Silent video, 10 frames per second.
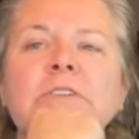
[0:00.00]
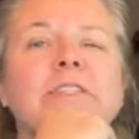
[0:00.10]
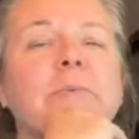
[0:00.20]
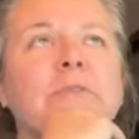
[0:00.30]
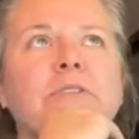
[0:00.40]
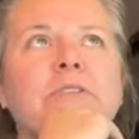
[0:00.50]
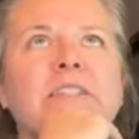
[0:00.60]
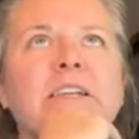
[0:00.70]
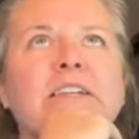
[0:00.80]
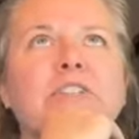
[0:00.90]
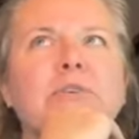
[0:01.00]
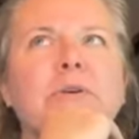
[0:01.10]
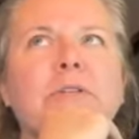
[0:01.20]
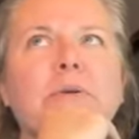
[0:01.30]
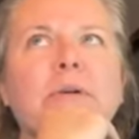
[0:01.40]
Because some of you sent
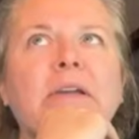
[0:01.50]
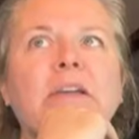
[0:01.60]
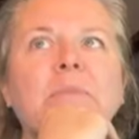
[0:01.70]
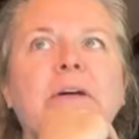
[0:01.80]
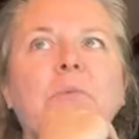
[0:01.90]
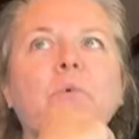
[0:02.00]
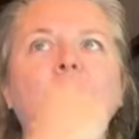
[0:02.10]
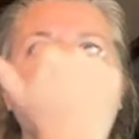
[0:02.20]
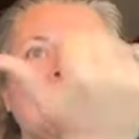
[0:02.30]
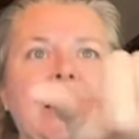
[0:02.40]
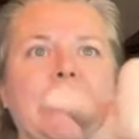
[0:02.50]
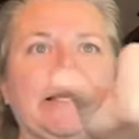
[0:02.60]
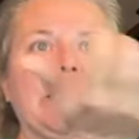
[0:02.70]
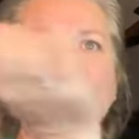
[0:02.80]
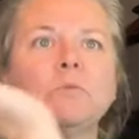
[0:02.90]
2 or 3, but one was
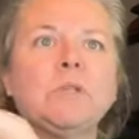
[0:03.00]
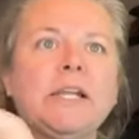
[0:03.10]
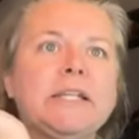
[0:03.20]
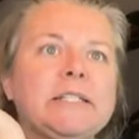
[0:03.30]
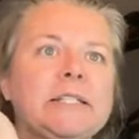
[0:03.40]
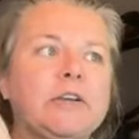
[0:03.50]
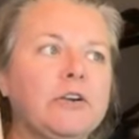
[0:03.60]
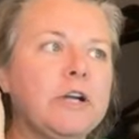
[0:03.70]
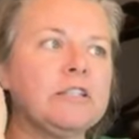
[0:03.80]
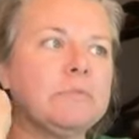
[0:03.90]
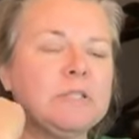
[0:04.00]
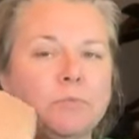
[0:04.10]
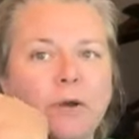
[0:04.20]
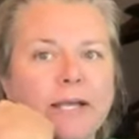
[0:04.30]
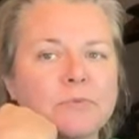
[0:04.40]
like, one lady sent her
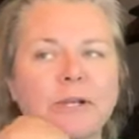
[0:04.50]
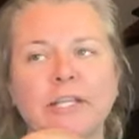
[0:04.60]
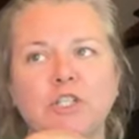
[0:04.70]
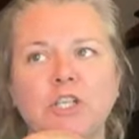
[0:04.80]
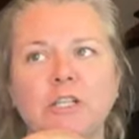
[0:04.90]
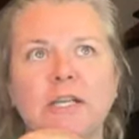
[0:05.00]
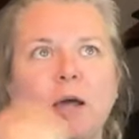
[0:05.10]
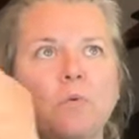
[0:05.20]
husband's prize win in Chile.